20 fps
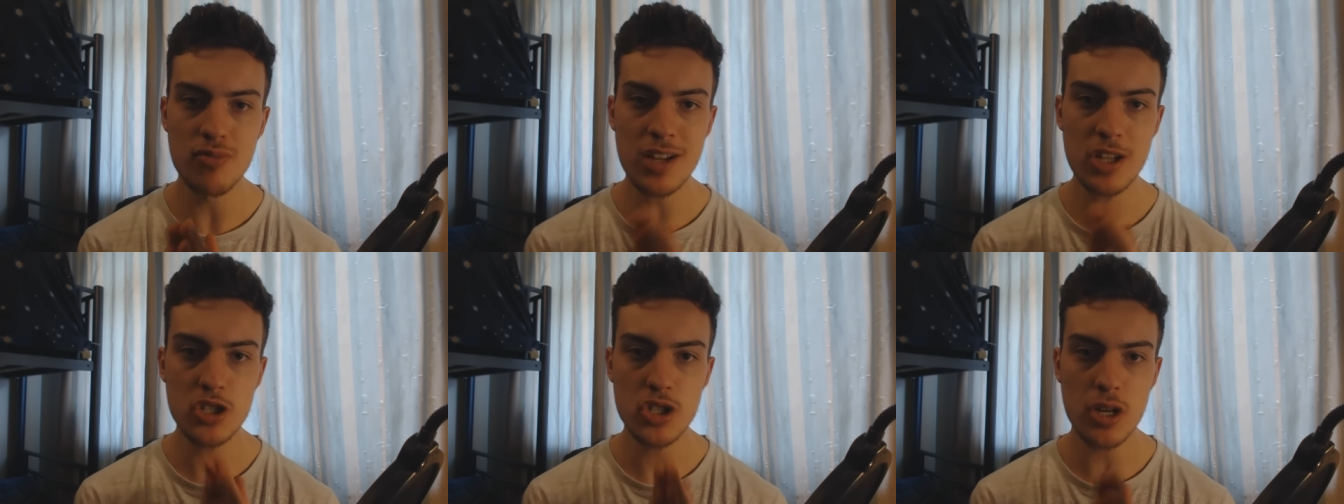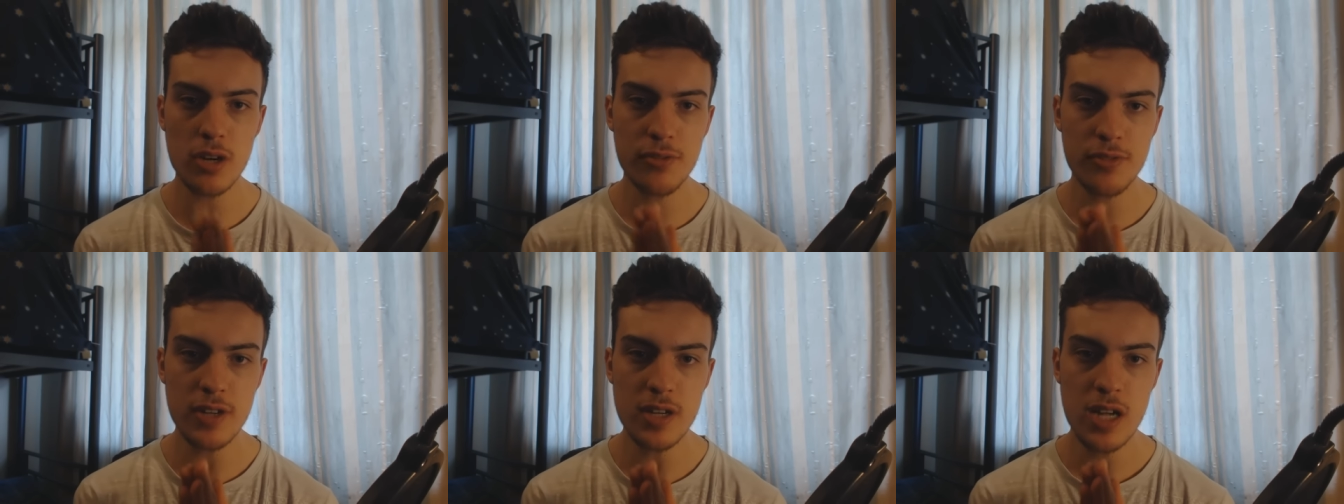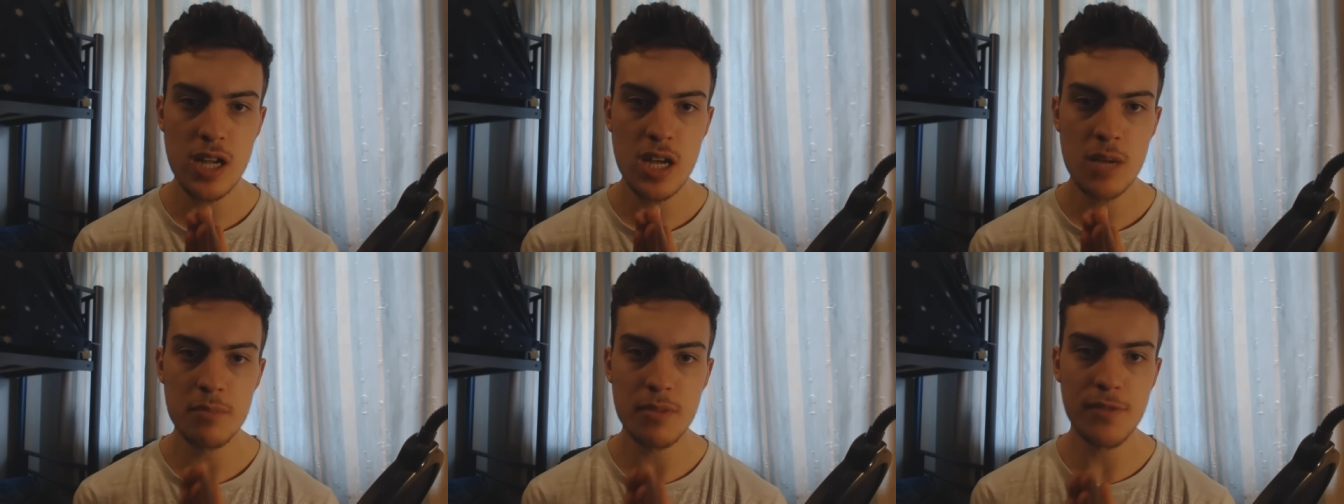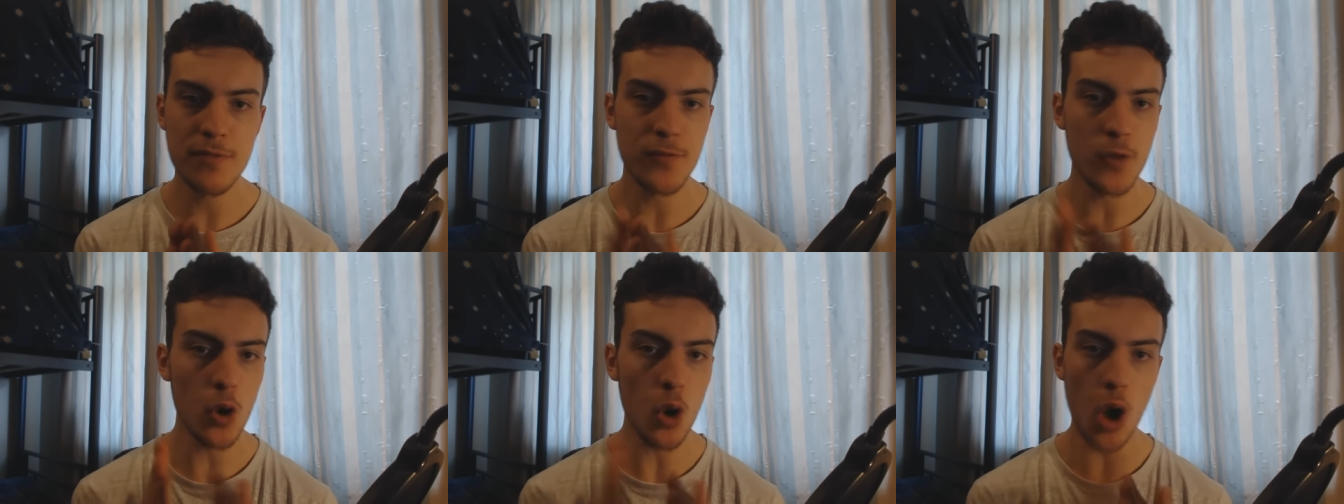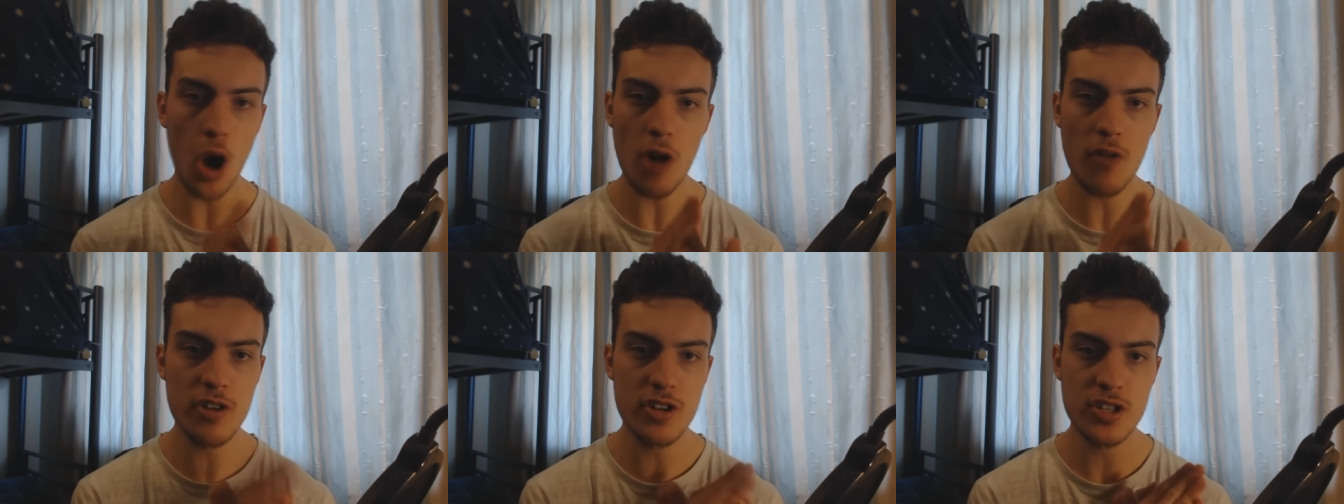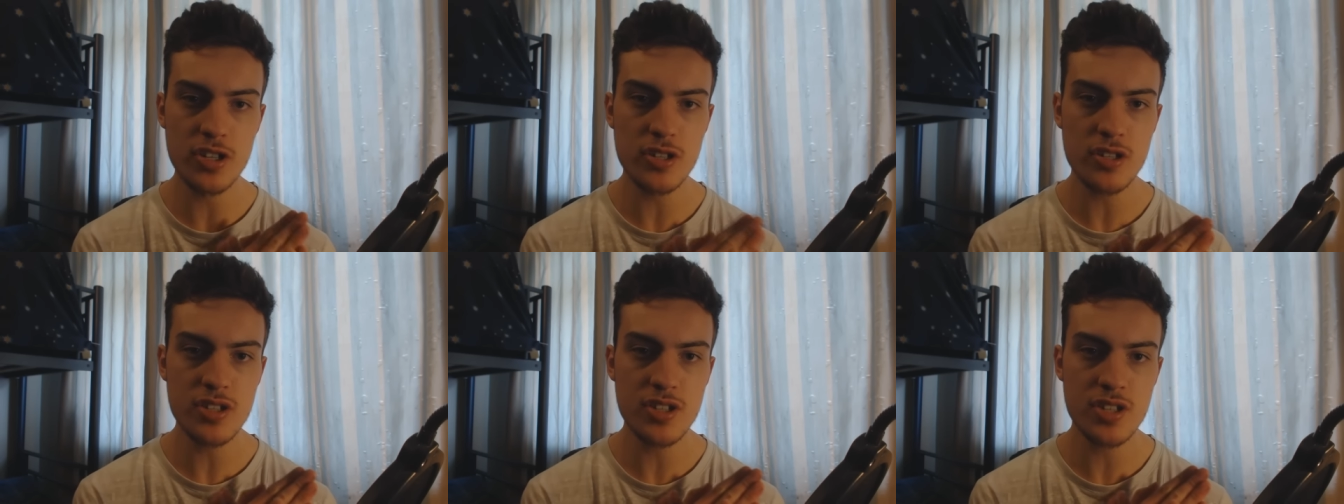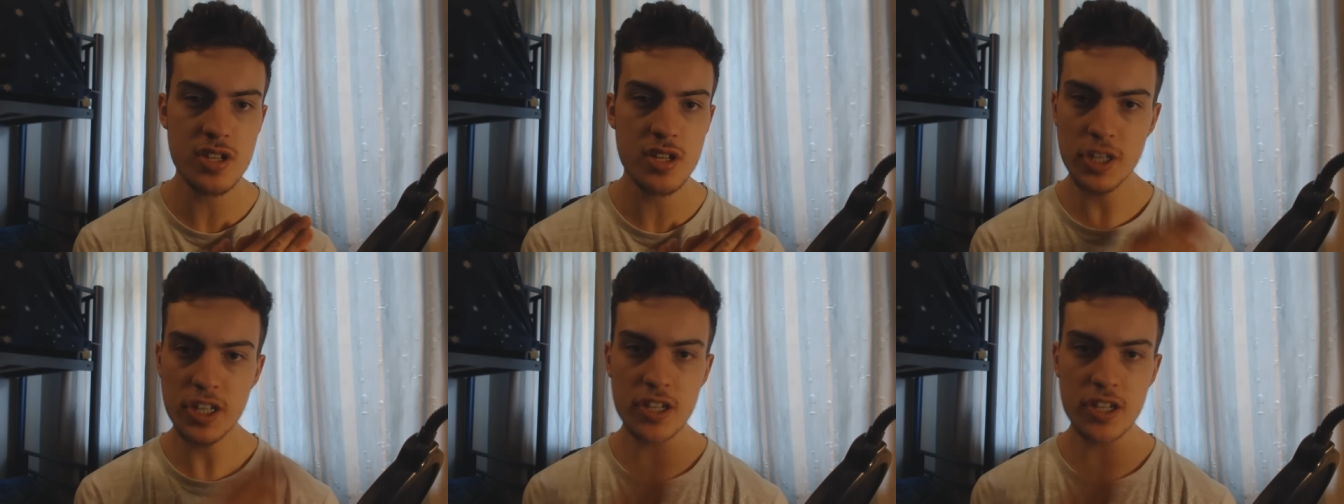Richtofen, before Origins,